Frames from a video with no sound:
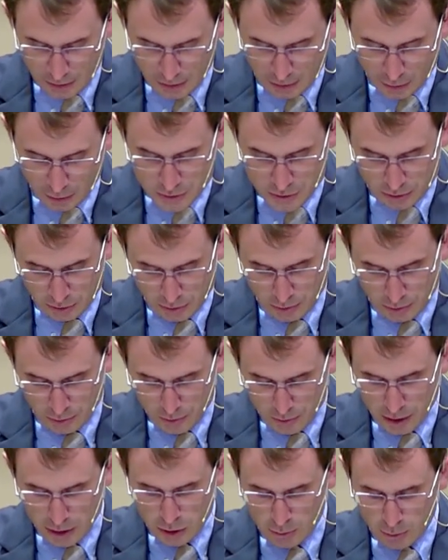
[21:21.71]
also
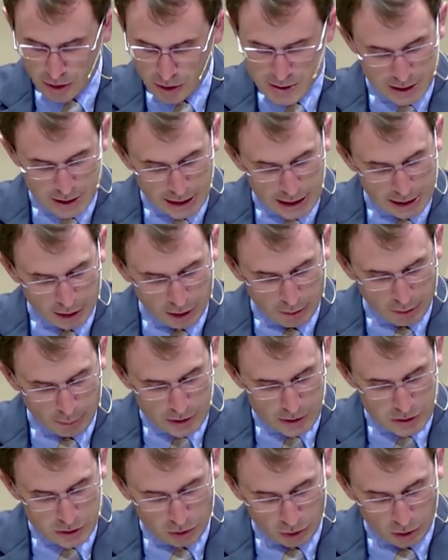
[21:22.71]
that you must take up
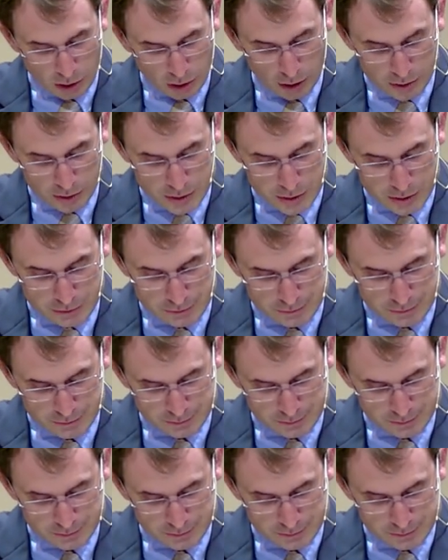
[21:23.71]
his cross.